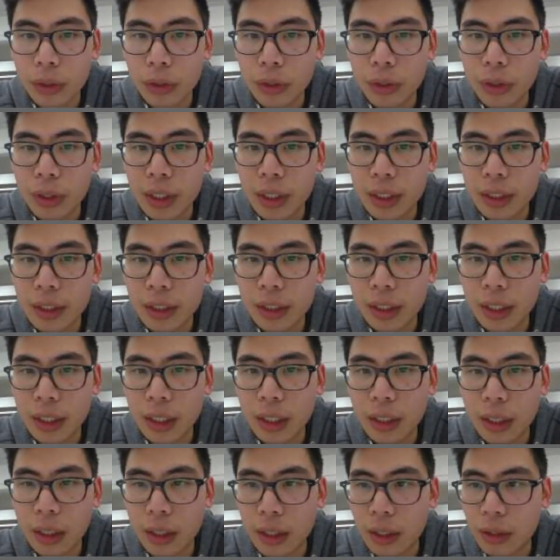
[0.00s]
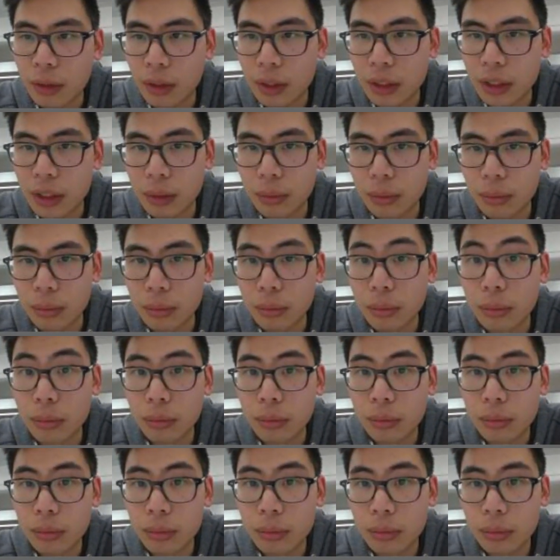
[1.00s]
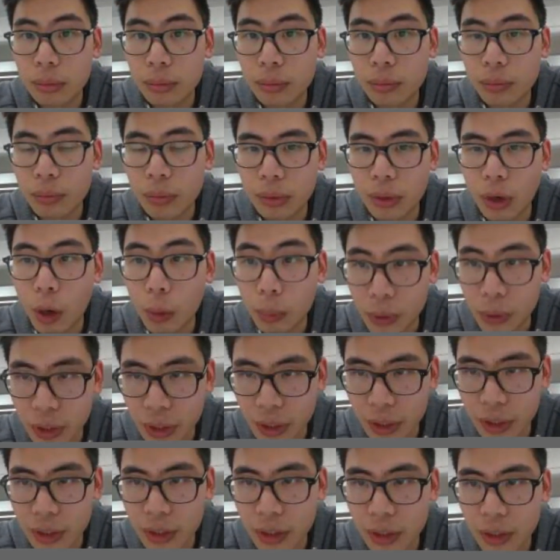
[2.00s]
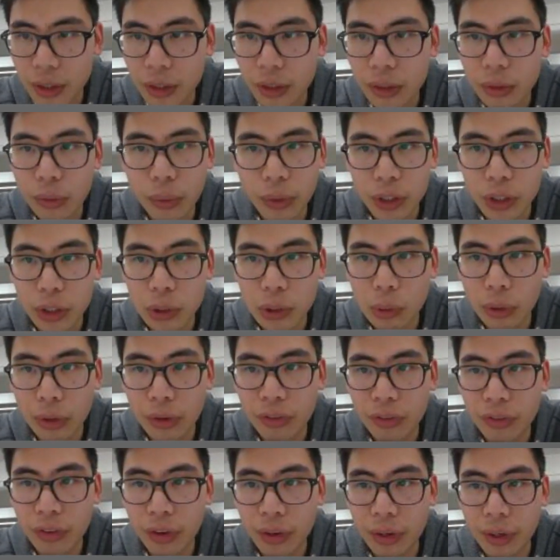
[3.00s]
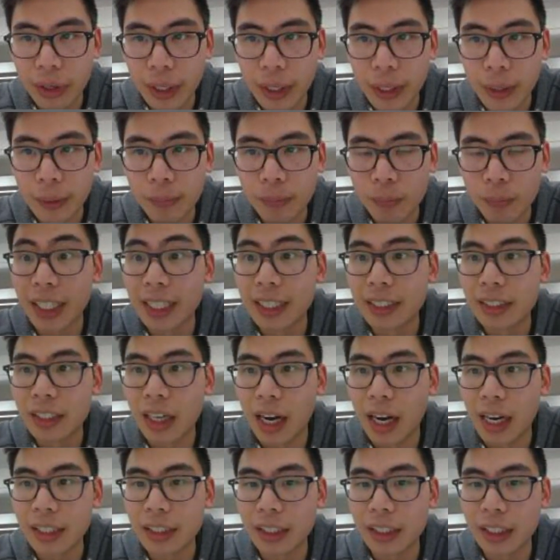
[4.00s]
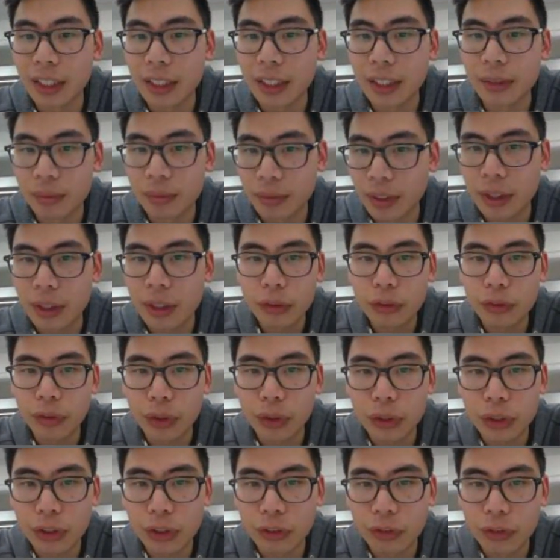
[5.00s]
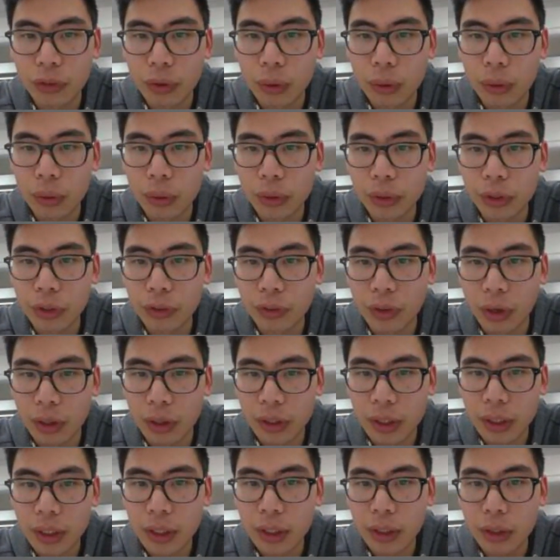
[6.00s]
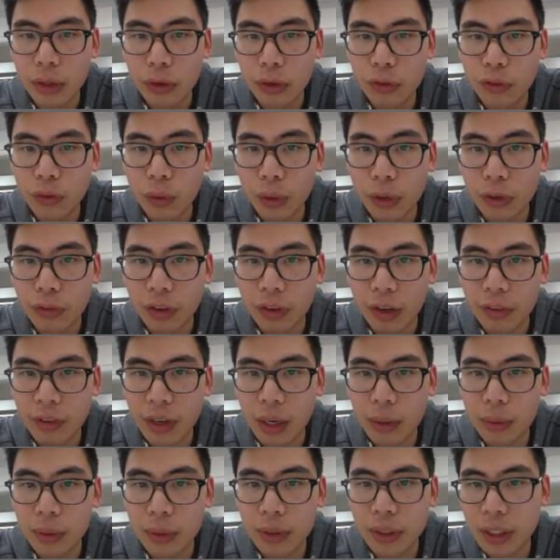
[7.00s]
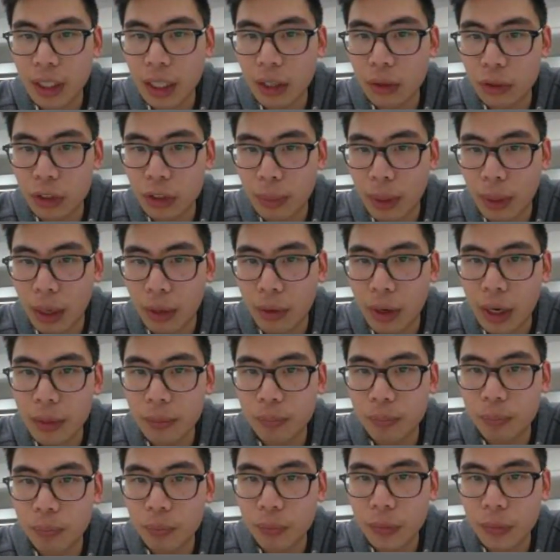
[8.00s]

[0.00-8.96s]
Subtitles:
You can see that there are some options which look very enticing. First of all, you've got 4 to 5 hours. That looks about right.